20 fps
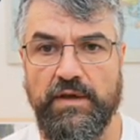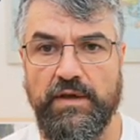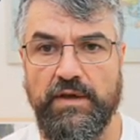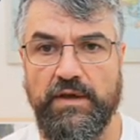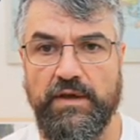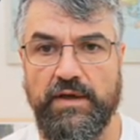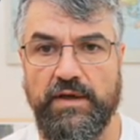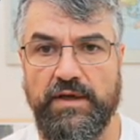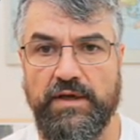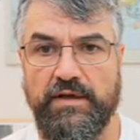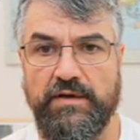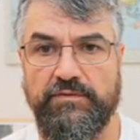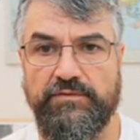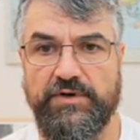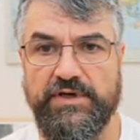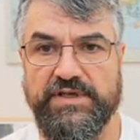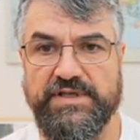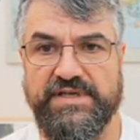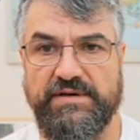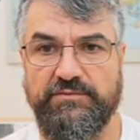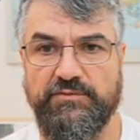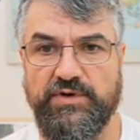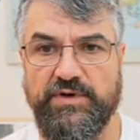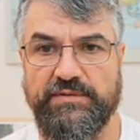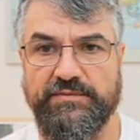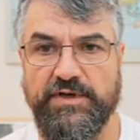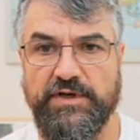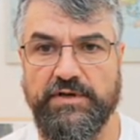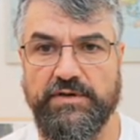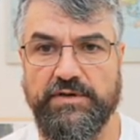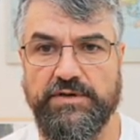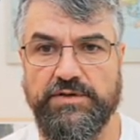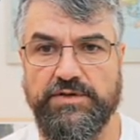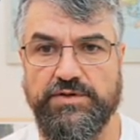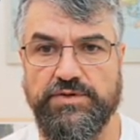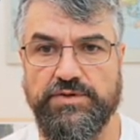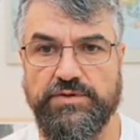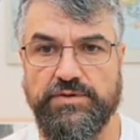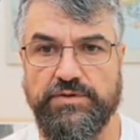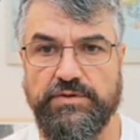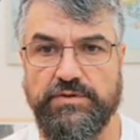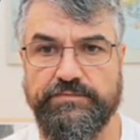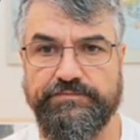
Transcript: For example, I'm going to